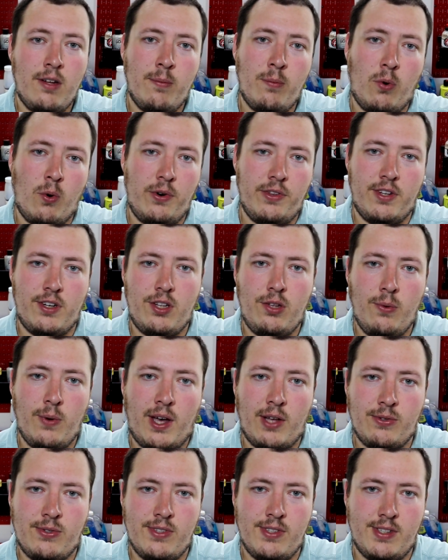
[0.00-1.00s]
pour the 2
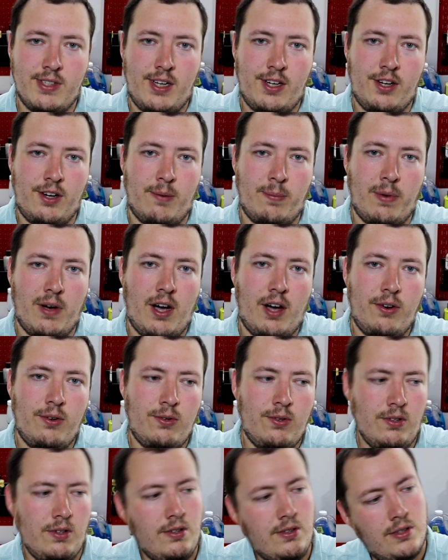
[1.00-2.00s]
ounces into your
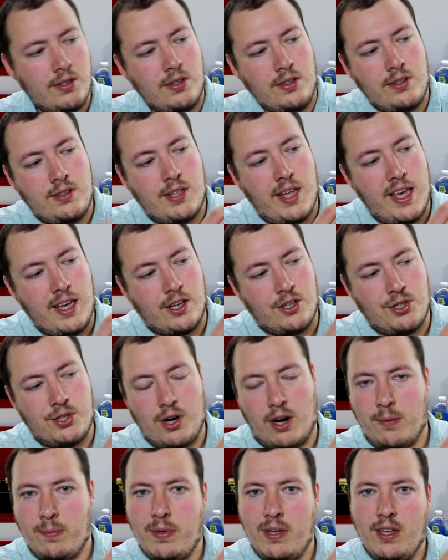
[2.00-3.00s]
bottle, take a
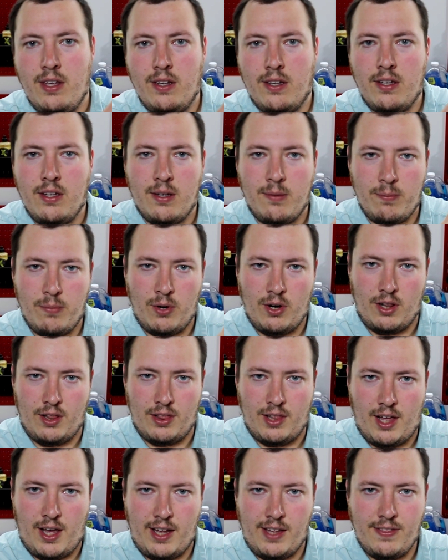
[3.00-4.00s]
Sharpie, put a
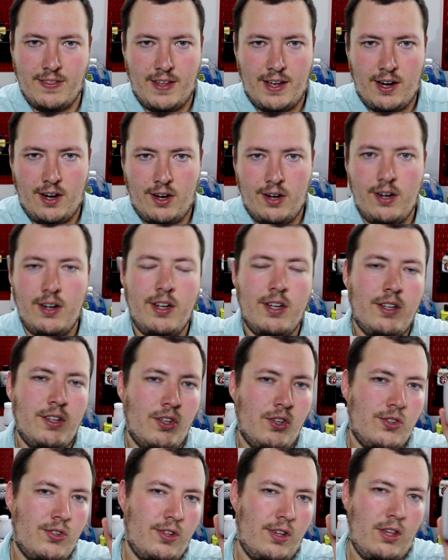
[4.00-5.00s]
line there,
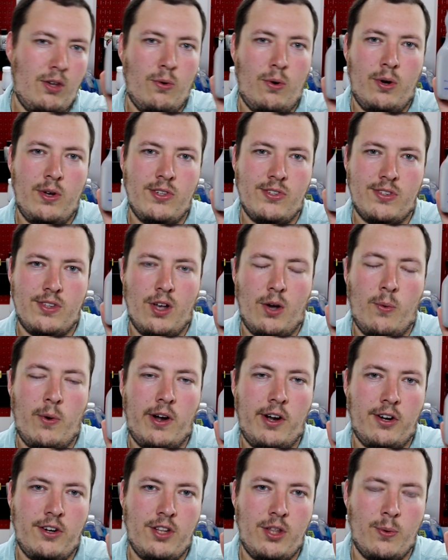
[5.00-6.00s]
so you always know where
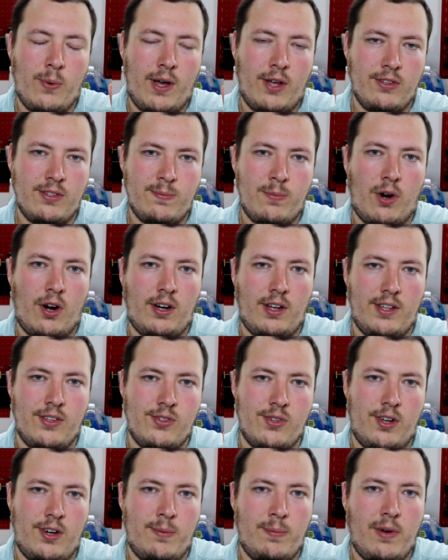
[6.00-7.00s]
your 2 ounce mark
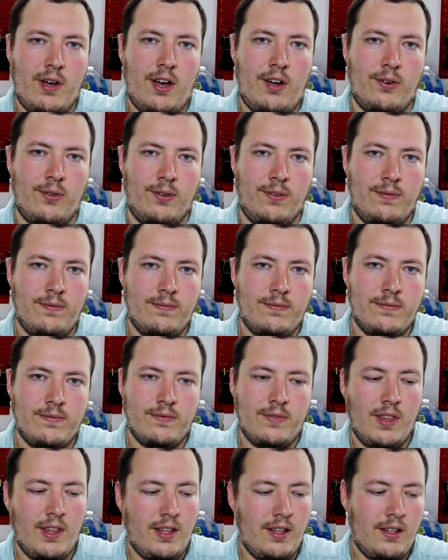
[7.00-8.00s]
is on your bottle.
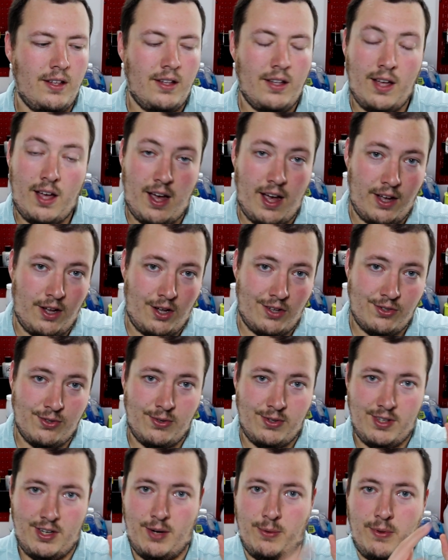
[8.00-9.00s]
I
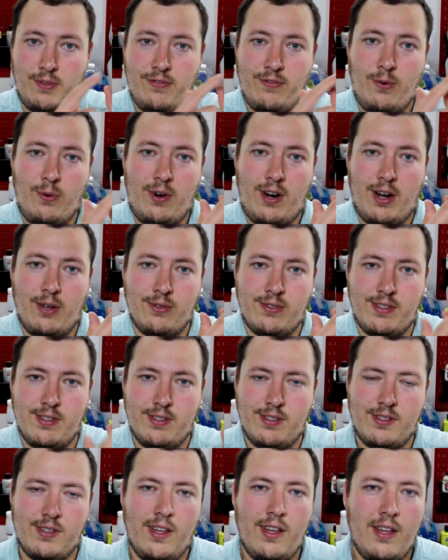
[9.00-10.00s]
also did it with 4
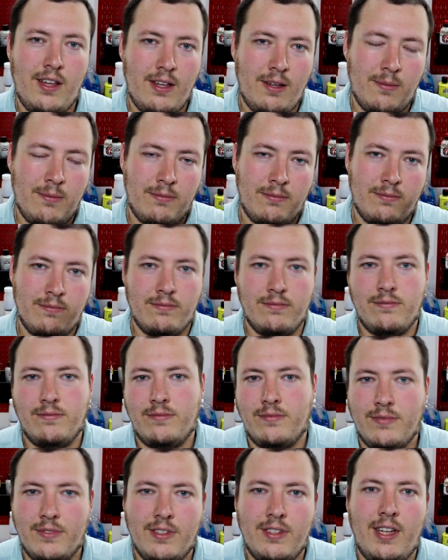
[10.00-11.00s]
ounces.
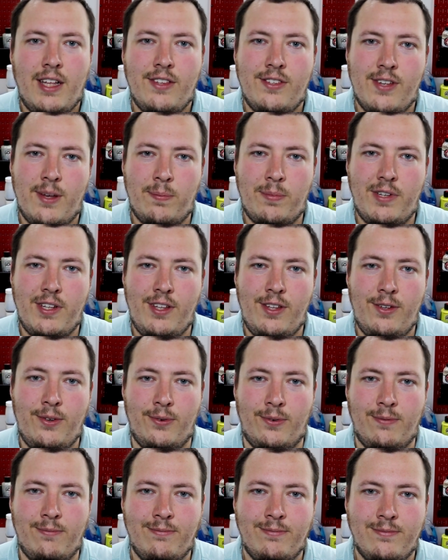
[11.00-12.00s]
That's up to
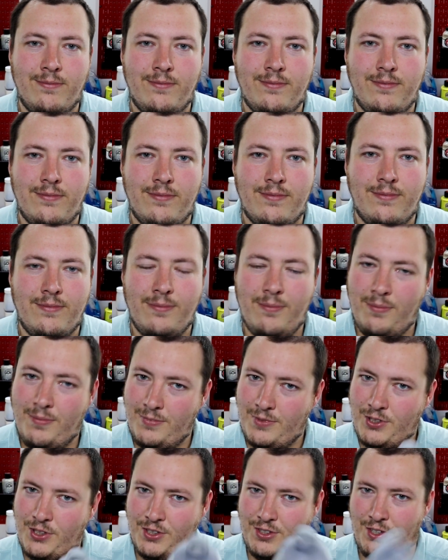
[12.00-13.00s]
you.
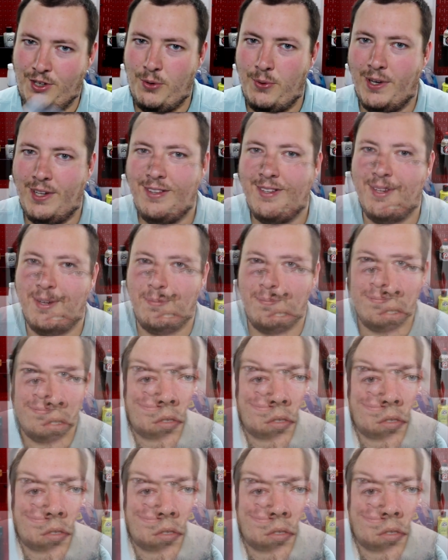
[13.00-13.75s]
Just a quick tip.